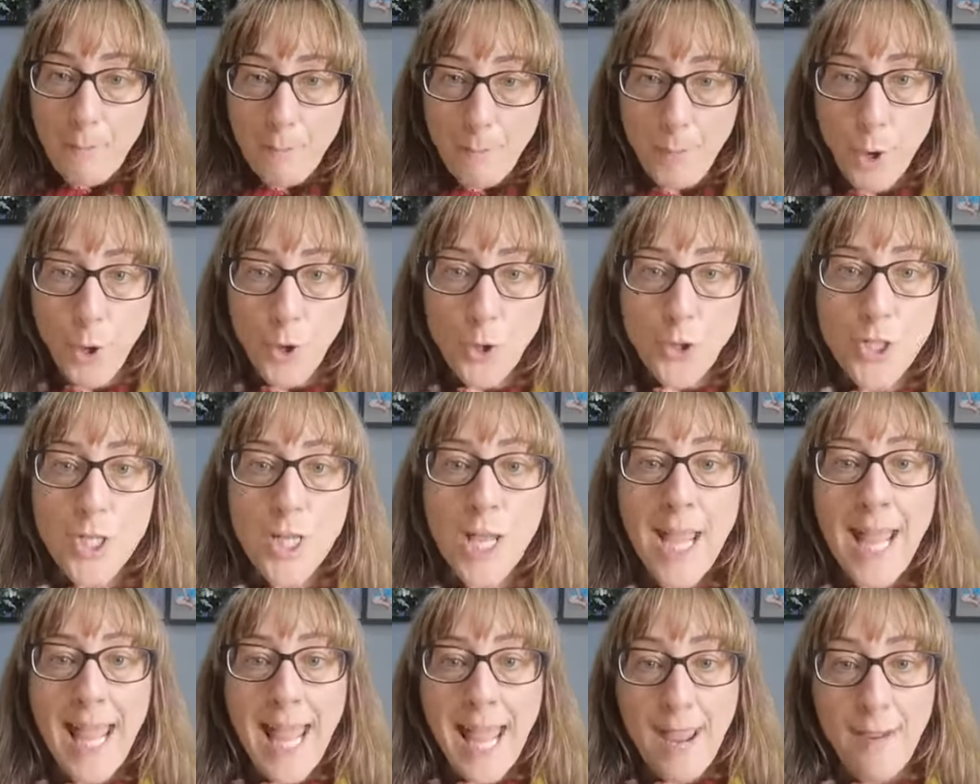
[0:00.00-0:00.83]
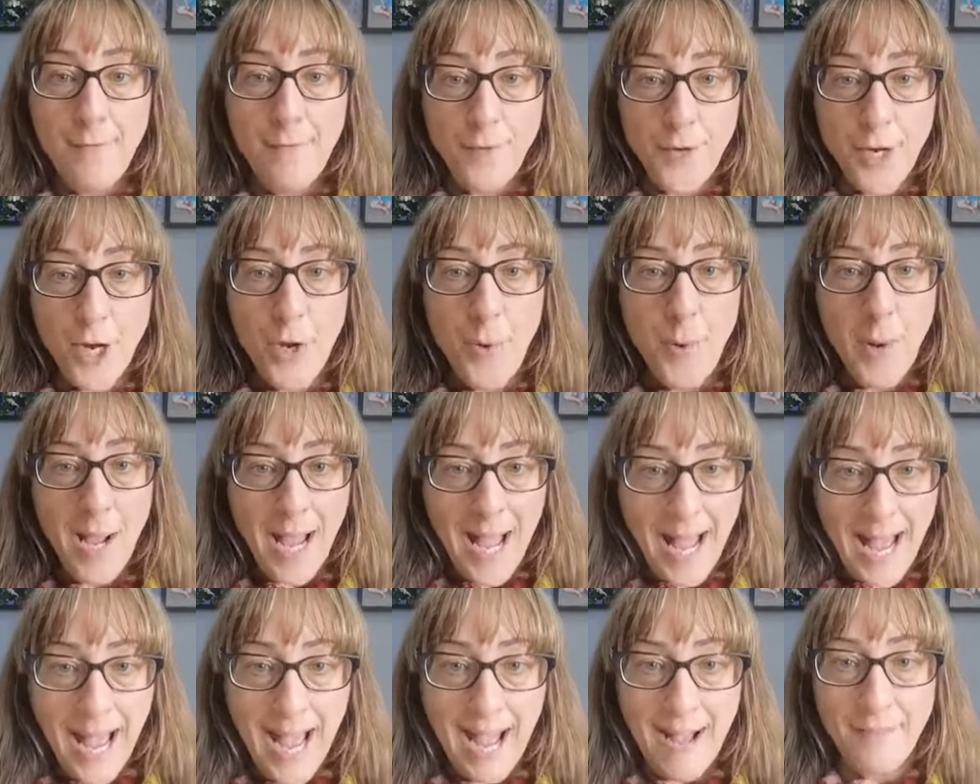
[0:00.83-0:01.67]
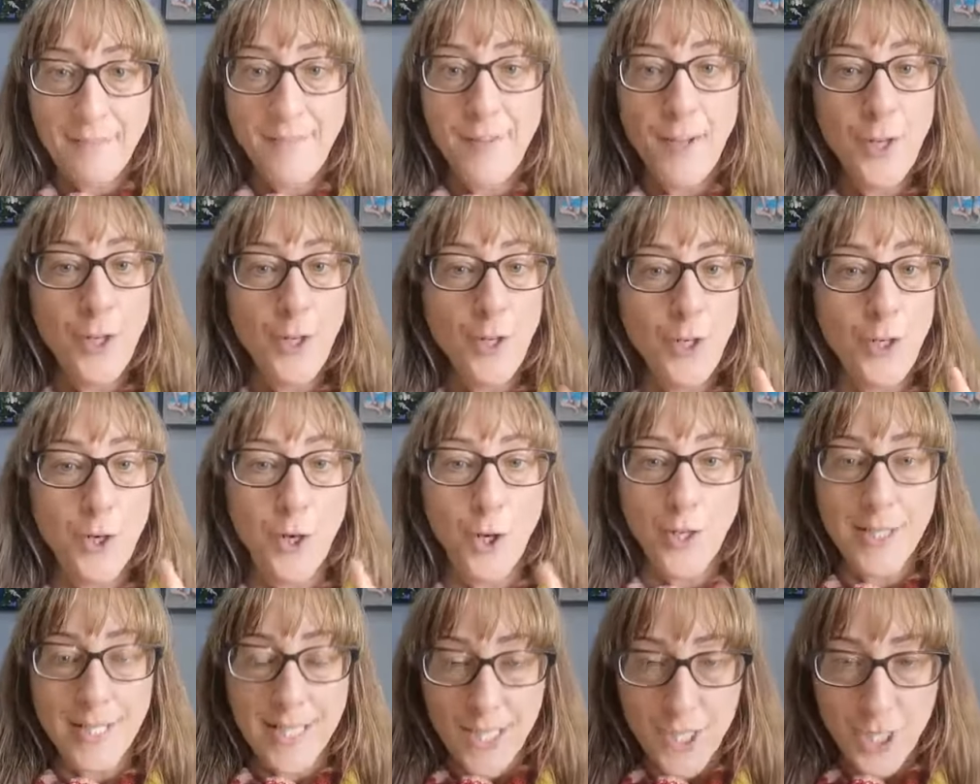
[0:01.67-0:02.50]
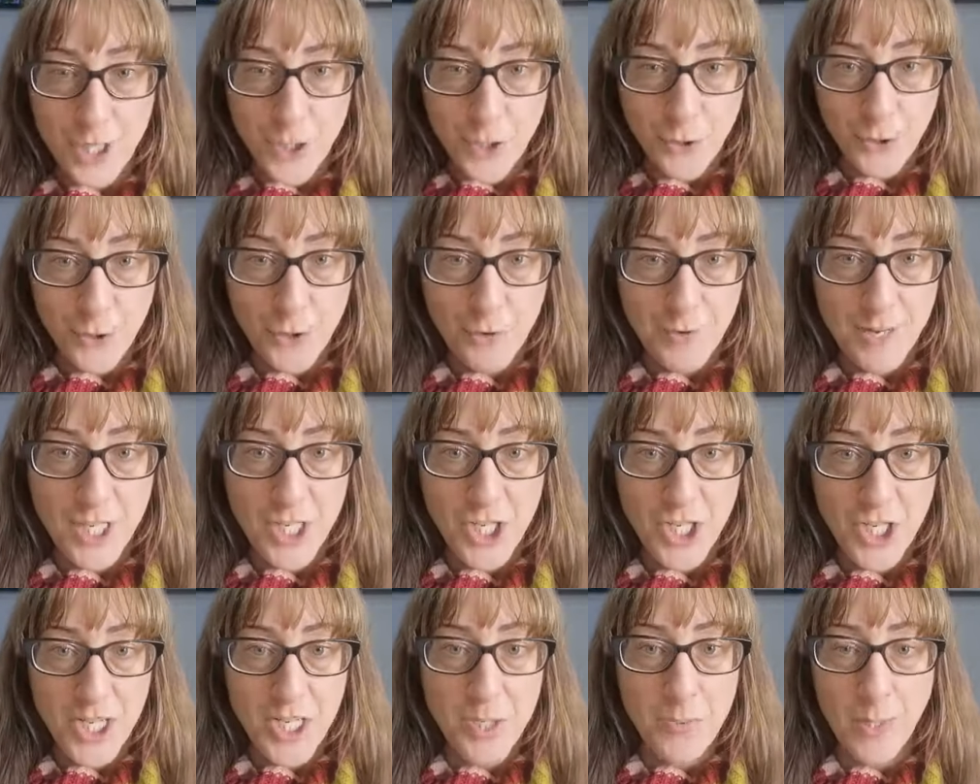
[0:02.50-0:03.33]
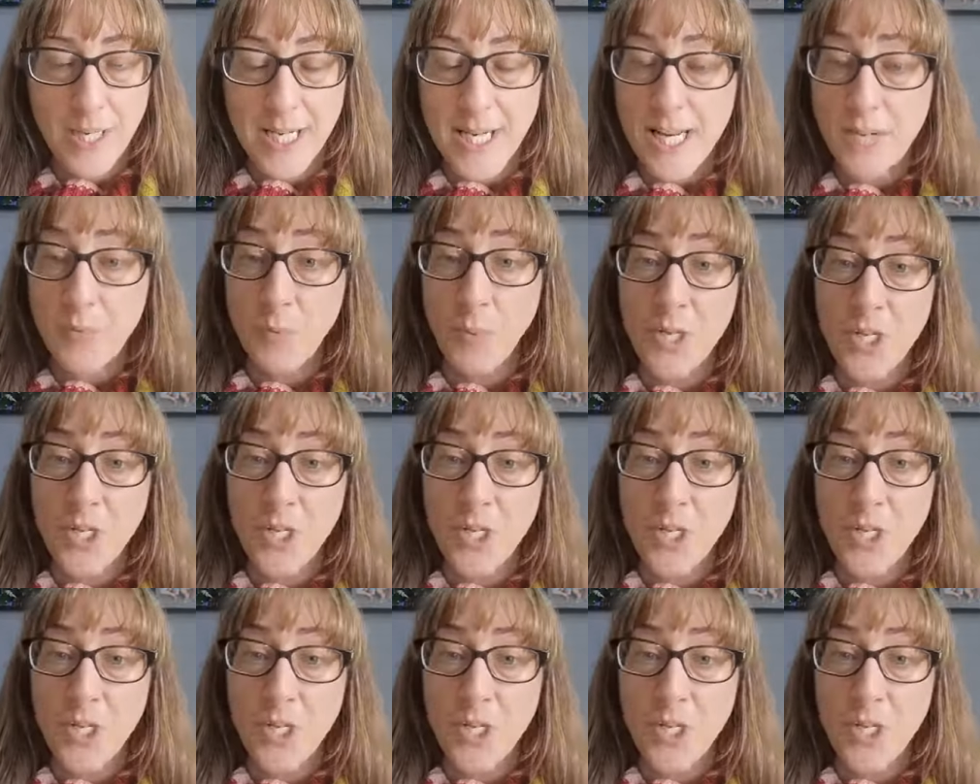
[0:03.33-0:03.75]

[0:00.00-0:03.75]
But if you have your digital strategies, which,